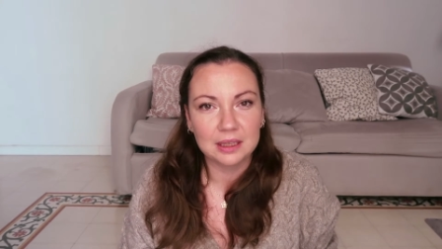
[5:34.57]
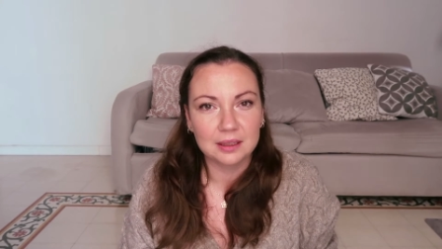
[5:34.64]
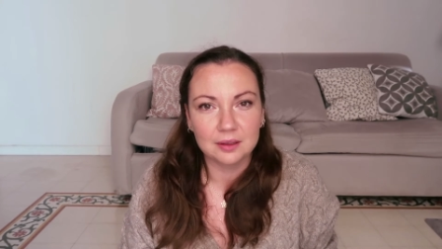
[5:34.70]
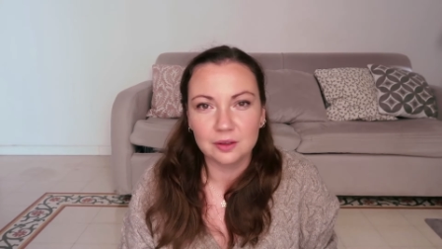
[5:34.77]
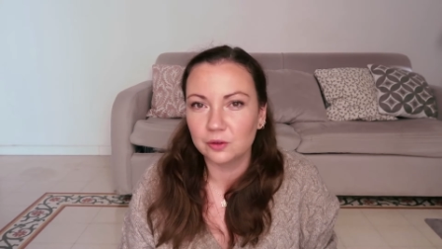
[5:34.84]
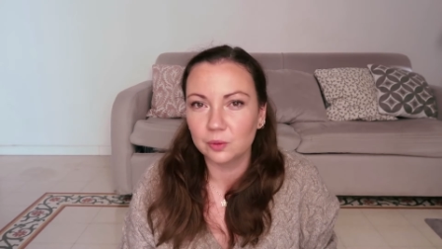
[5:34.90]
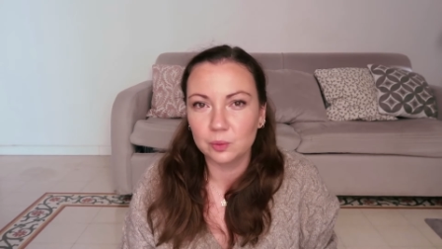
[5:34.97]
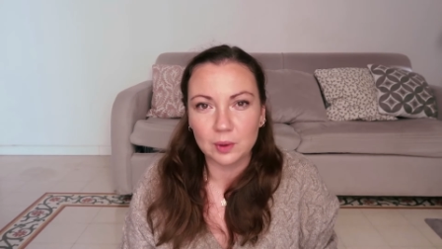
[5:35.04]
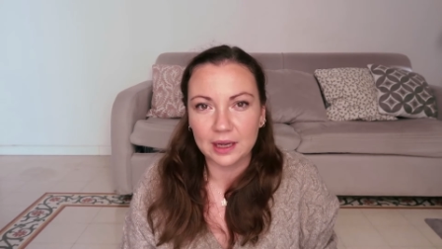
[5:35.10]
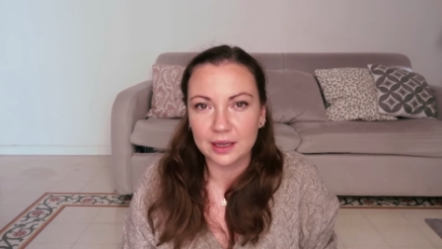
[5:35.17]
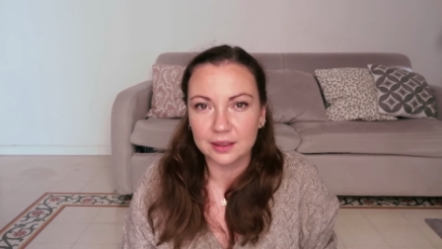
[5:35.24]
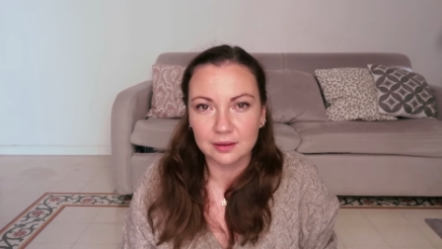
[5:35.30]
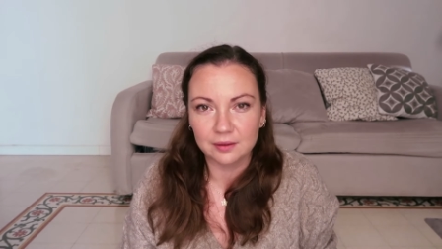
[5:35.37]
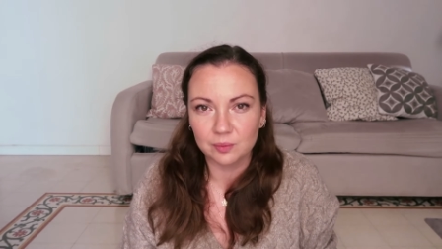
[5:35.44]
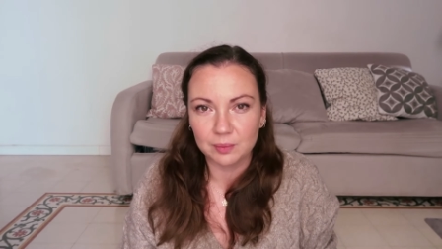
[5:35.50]
and I don't know
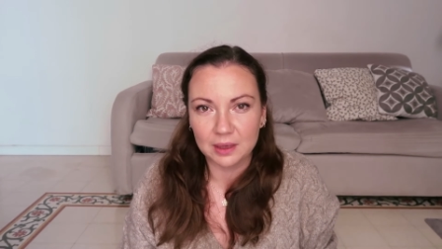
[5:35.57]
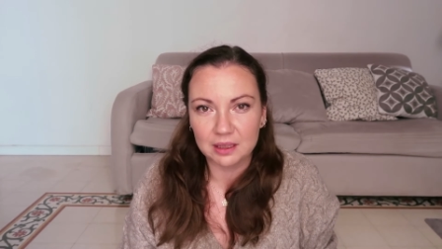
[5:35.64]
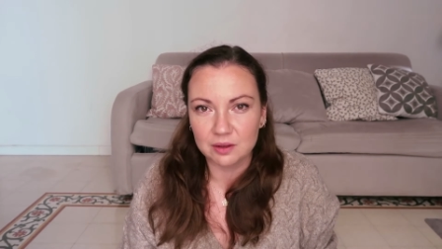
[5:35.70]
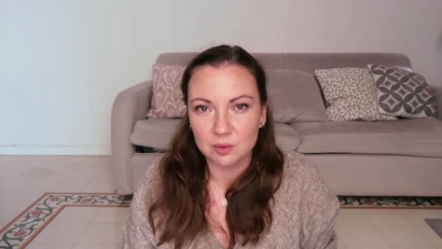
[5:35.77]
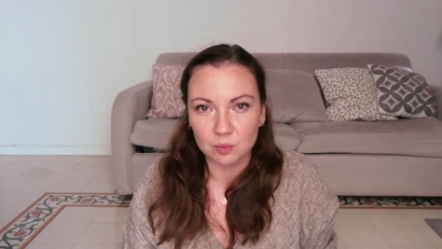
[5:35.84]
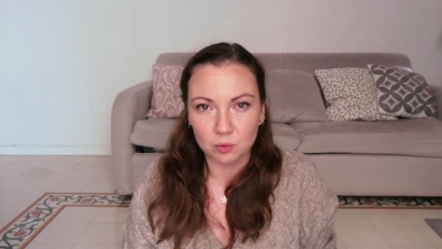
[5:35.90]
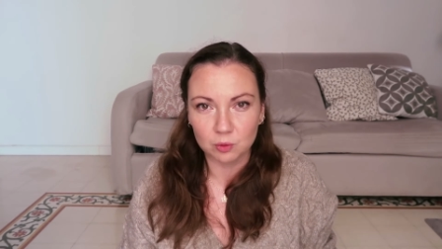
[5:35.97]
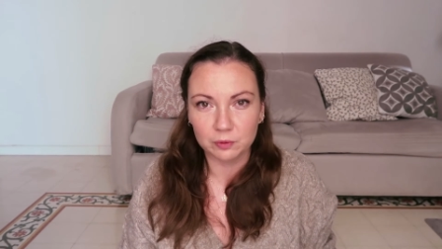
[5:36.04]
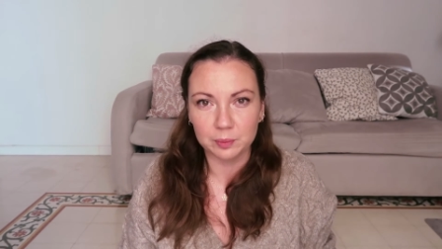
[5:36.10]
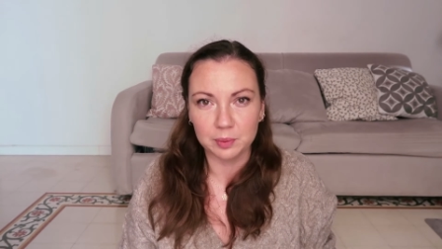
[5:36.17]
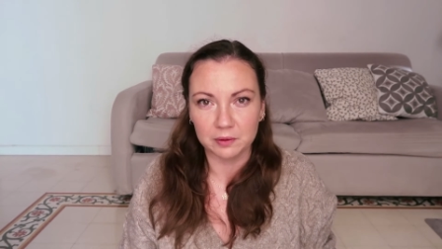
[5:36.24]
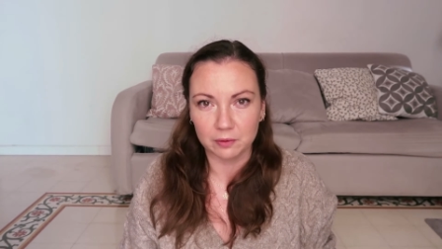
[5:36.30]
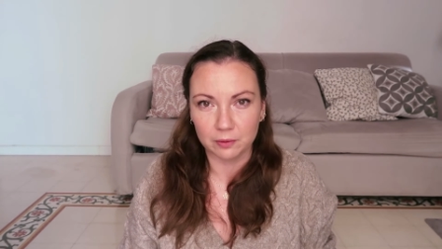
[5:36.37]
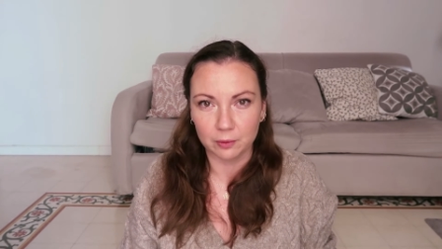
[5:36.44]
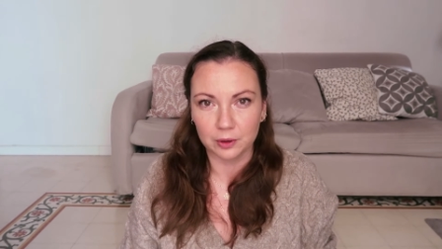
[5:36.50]
why I didn't make the move
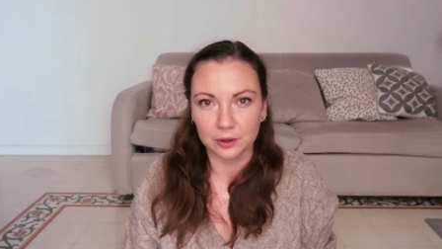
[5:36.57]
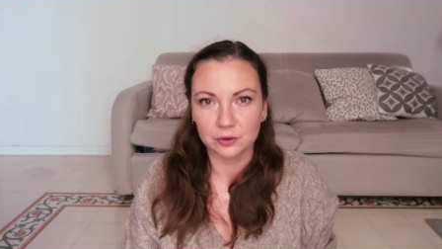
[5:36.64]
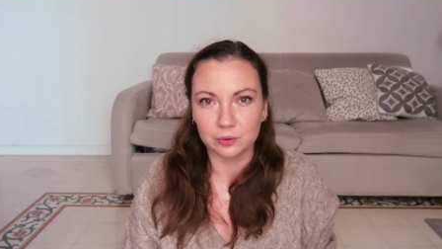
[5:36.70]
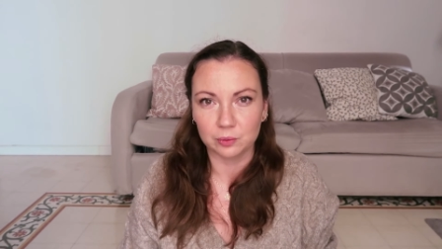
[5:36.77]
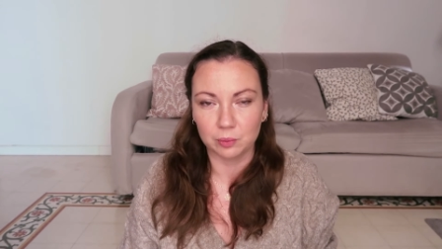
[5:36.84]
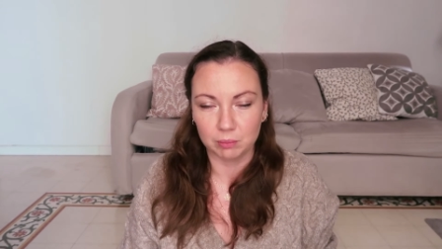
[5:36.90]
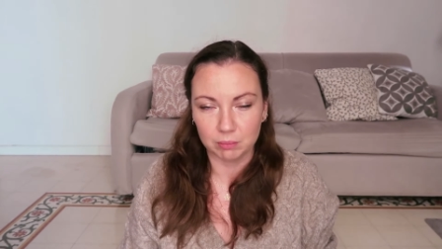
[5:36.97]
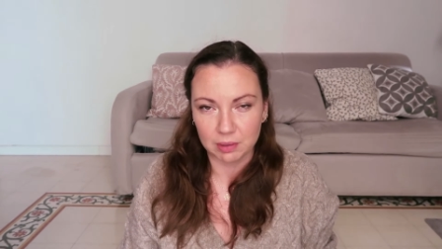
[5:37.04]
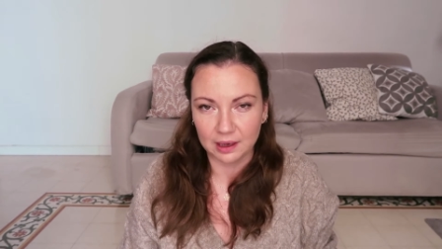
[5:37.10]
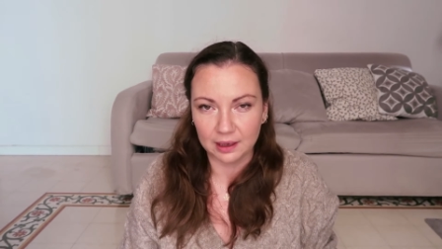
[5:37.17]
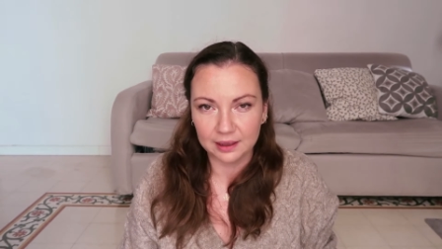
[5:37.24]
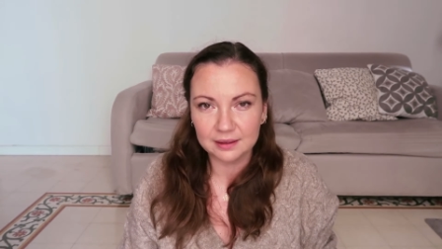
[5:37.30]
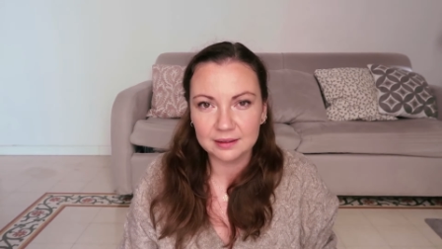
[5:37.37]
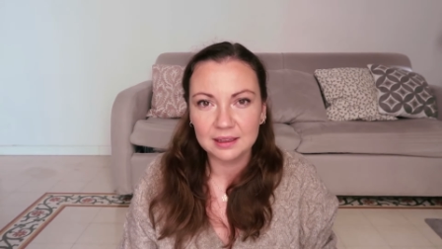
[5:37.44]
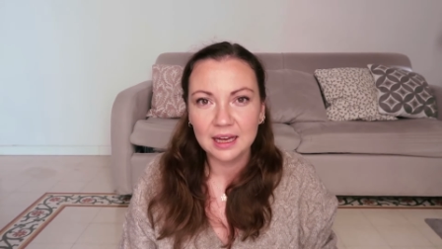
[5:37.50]
before to
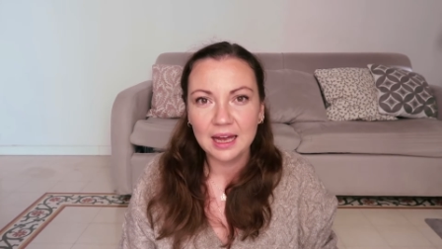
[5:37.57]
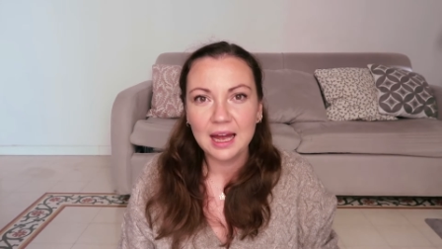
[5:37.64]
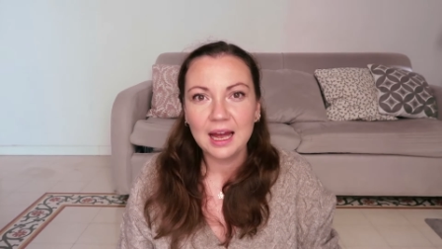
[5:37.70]
buy it.